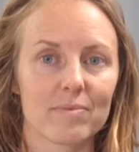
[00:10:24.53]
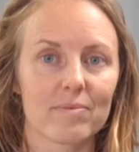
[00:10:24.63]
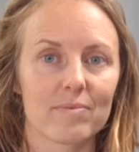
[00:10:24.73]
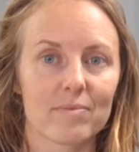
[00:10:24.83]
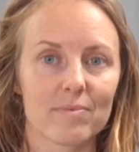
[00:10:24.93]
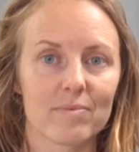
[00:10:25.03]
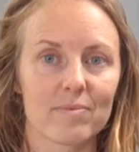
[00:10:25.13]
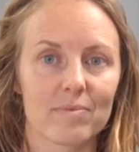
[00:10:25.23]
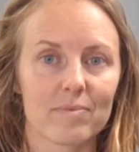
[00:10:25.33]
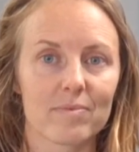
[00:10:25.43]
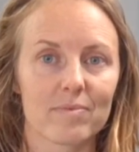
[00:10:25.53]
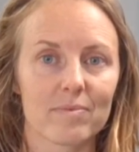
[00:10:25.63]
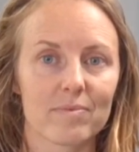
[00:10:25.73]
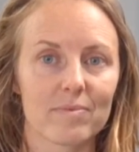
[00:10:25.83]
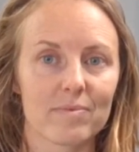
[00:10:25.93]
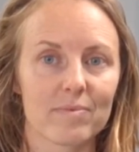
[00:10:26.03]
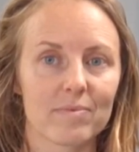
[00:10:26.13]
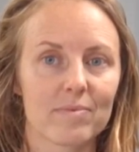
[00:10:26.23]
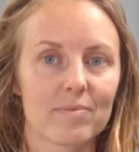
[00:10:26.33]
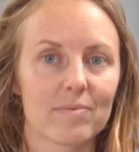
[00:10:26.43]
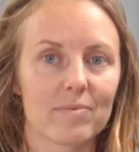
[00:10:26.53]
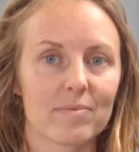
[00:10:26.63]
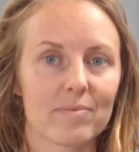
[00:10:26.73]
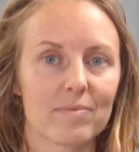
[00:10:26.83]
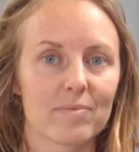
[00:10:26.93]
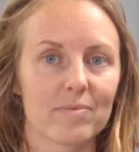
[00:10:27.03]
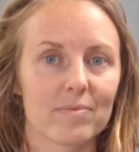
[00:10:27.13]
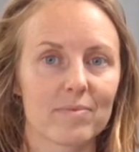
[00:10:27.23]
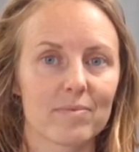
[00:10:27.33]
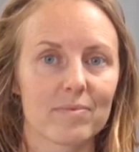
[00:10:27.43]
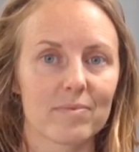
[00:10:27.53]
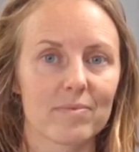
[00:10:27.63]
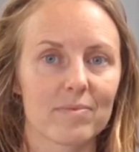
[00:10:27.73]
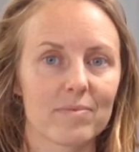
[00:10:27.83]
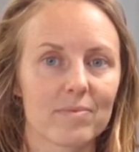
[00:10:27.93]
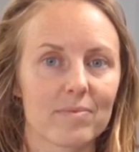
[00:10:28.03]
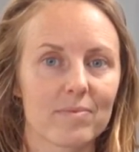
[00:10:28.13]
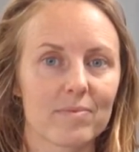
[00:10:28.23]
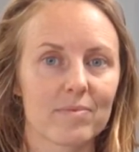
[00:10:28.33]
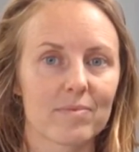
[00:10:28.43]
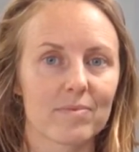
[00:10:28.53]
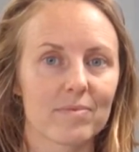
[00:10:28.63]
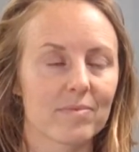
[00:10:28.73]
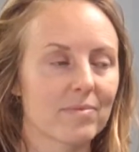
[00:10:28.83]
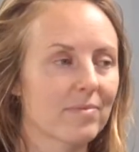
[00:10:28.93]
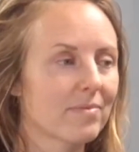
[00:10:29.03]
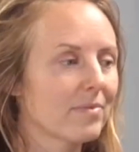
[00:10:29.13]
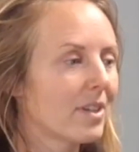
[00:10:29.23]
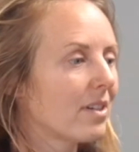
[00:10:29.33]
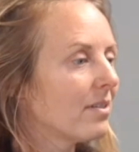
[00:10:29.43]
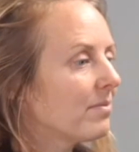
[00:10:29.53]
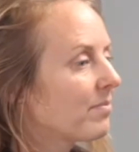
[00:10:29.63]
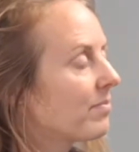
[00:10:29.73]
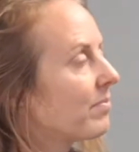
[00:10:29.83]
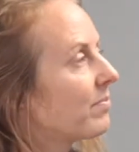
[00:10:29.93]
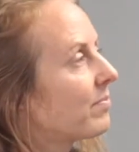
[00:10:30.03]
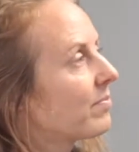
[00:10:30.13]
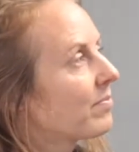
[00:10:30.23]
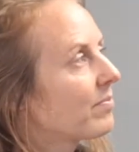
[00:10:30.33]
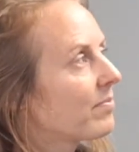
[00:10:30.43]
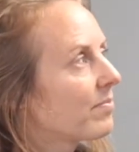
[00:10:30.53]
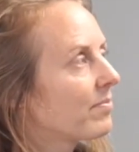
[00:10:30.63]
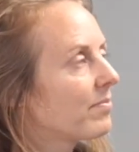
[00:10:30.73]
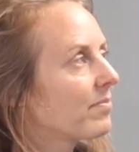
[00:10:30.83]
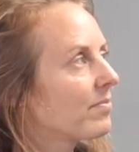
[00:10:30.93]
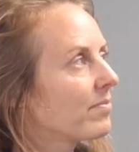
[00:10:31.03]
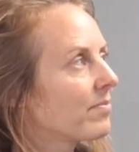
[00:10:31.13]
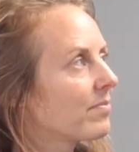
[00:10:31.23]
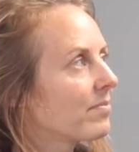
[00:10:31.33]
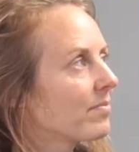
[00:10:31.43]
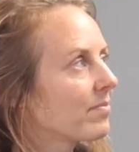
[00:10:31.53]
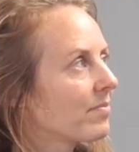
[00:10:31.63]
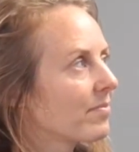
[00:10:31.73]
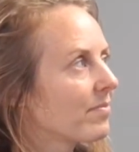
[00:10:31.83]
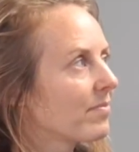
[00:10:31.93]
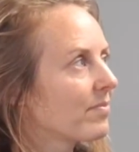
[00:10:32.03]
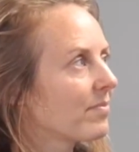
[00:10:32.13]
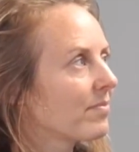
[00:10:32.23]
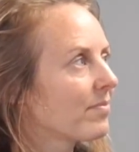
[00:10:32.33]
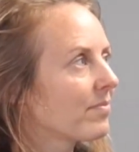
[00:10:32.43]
[no speech]